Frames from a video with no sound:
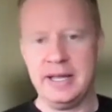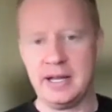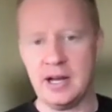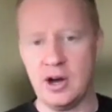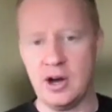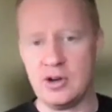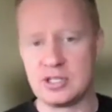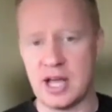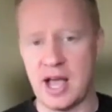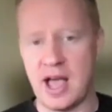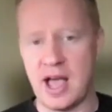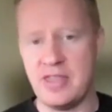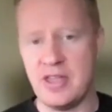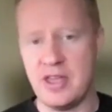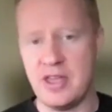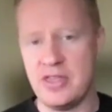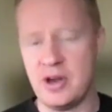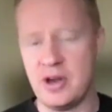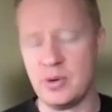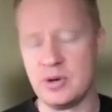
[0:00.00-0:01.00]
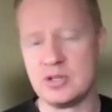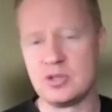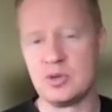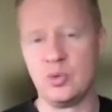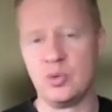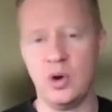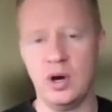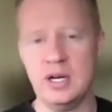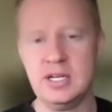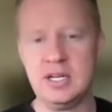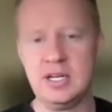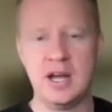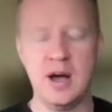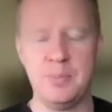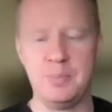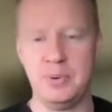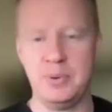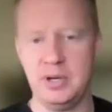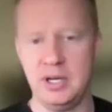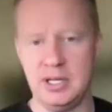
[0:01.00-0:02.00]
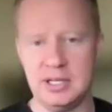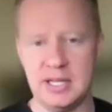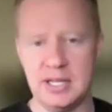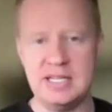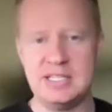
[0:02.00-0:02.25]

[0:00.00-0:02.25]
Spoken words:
He goes, and then there was one company,